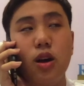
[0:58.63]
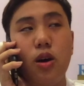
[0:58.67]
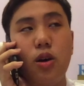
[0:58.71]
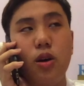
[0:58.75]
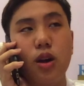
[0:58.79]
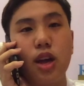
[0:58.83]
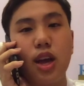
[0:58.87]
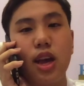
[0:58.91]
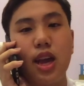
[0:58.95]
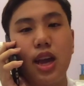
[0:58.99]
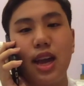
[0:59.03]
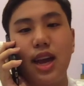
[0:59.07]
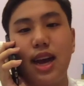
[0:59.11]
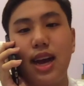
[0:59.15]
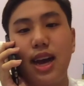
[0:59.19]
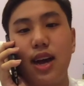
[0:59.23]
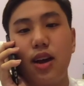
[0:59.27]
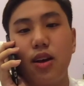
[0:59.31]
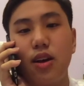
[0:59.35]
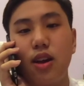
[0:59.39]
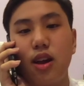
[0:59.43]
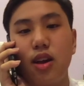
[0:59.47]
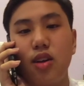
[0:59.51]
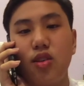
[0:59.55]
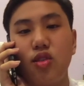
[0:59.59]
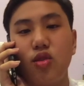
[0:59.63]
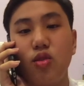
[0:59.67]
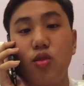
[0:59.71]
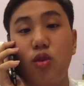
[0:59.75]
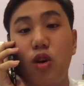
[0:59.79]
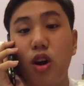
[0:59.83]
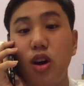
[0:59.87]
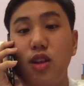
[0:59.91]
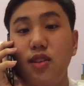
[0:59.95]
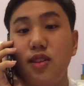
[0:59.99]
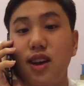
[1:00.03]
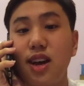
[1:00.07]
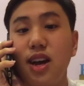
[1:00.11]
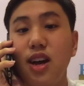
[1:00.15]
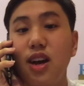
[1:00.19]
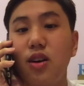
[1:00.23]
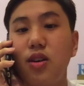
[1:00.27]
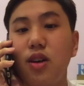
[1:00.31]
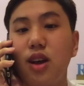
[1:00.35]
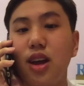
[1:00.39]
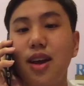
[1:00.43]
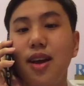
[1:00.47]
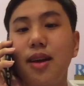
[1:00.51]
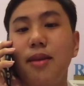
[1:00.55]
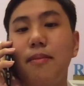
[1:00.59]
Okay, yeah, okay, so on ta,
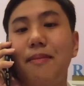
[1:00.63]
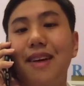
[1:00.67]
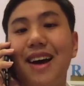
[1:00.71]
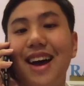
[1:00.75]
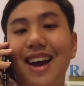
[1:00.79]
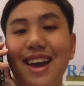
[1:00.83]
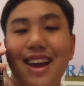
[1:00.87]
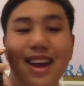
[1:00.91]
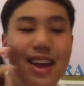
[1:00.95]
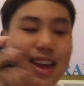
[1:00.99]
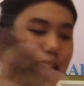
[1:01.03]
okay, bye.